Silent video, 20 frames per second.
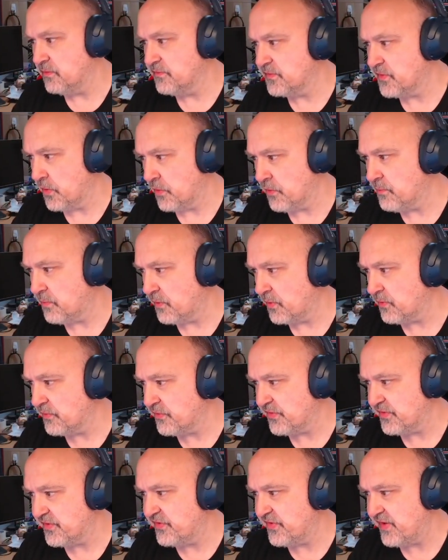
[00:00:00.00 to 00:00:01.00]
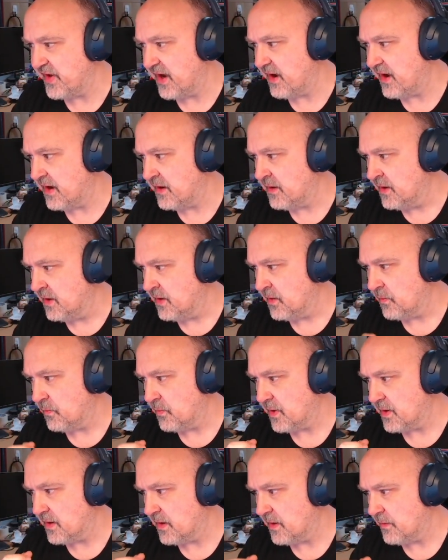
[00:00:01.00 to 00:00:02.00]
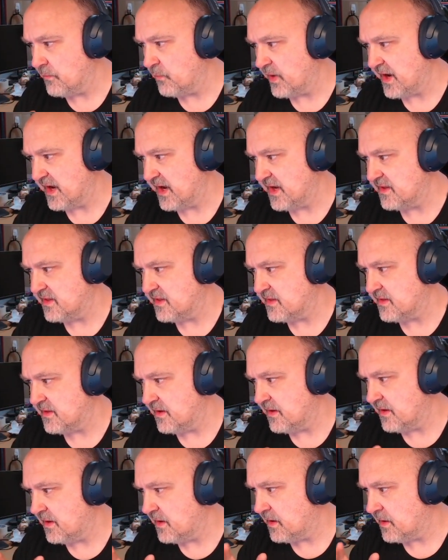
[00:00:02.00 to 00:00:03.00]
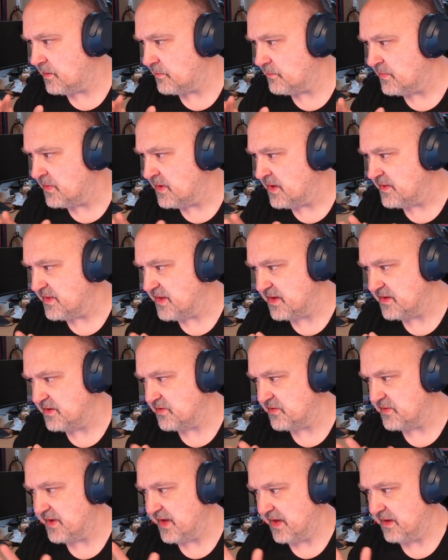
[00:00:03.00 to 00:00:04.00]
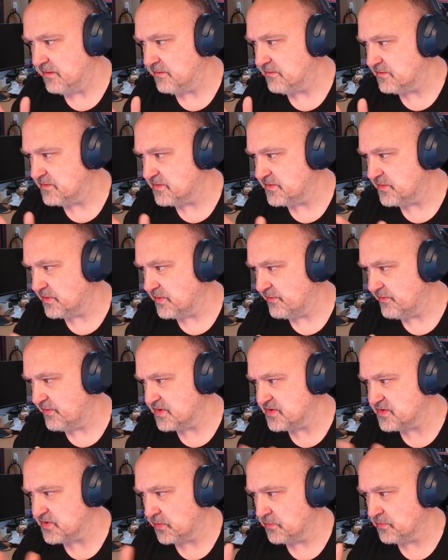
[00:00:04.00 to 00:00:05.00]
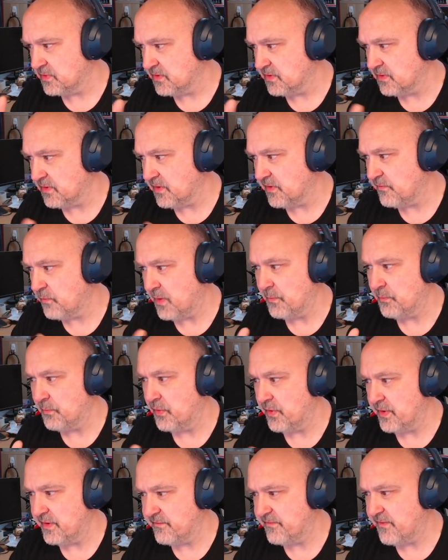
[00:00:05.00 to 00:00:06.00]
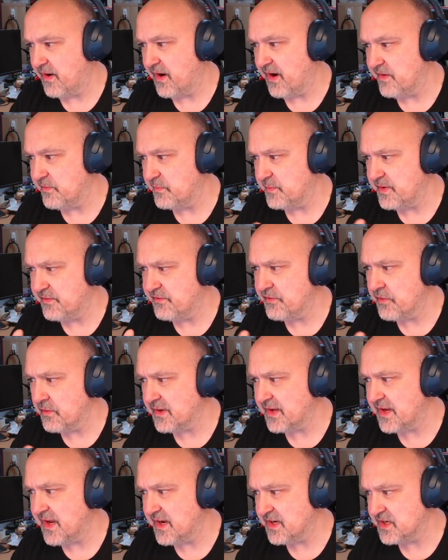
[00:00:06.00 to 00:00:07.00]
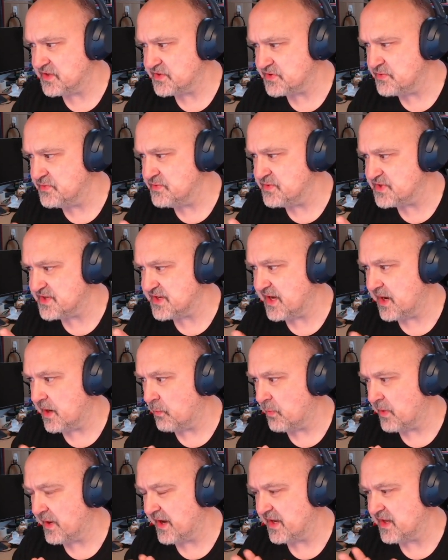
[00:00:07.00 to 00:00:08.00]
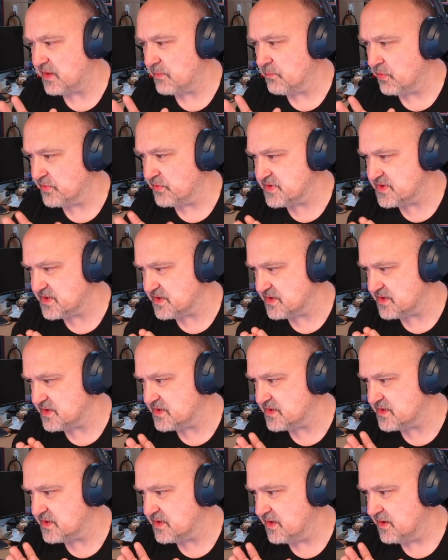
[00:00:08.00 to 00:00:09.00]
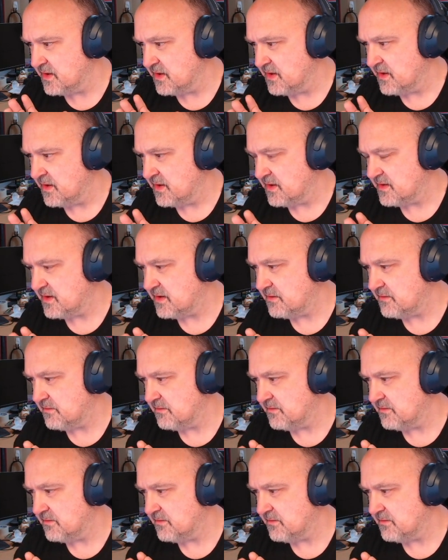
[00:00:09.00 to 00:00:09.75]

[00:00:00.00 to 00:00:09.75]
kobolds at CR 1/8, then you get sort of a total of 1.5. But if you're only adding 2 CR 1/8 monsters, then